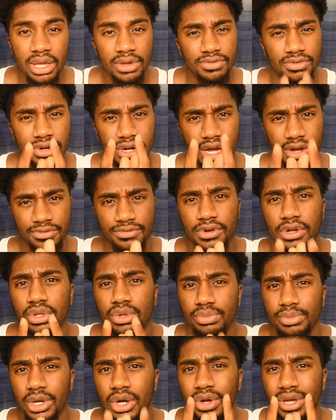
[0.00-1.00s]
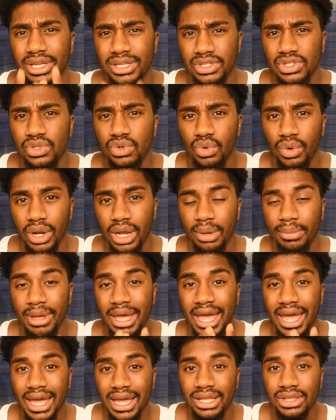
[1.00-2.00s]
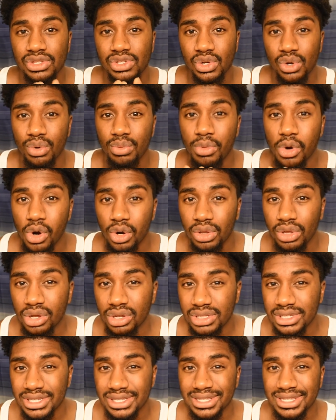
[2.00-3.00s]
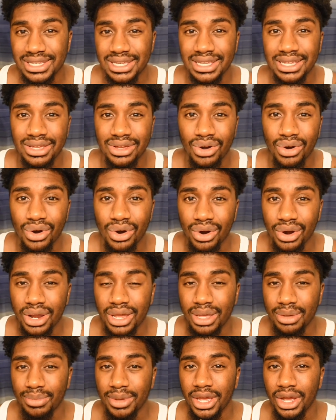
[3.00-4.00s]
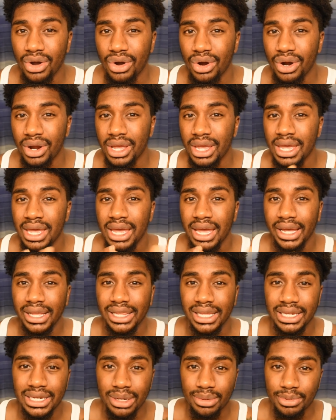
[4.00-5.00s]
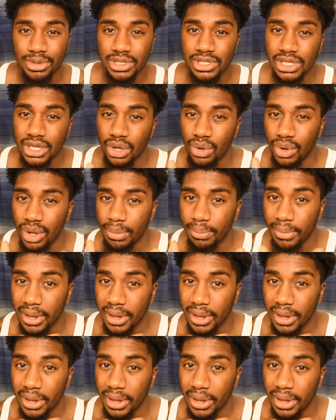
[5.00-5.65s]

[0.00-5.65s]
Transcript: If you're not following me on Instagram, at Termar Lawton, Termar Lawton.